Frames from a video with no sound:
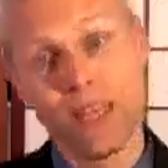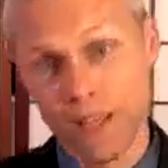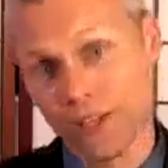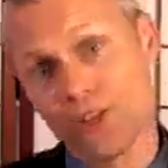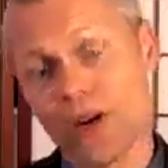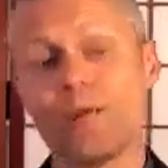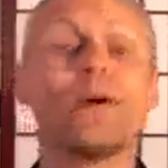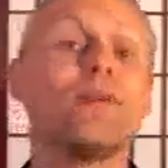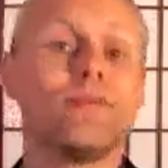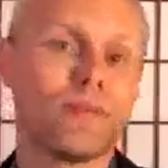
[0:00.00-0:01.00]
English
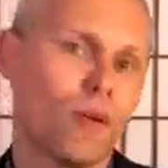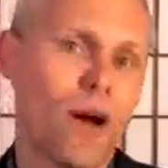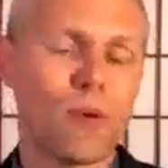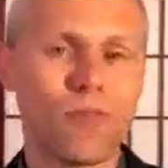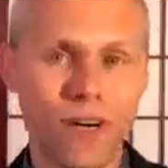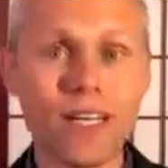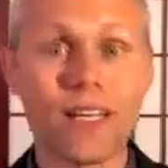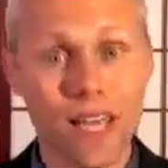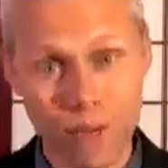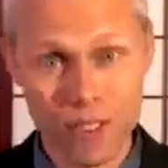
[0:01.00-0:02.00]
grammar, grammar for
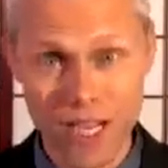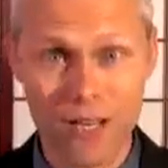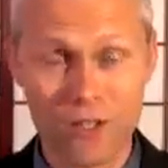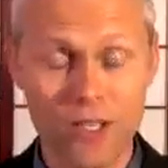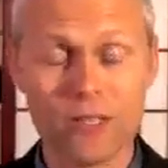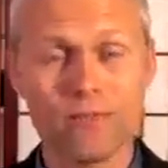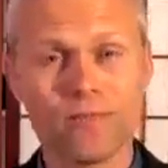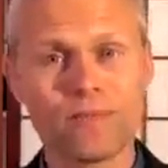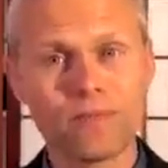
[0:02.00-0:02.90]
any language, actually.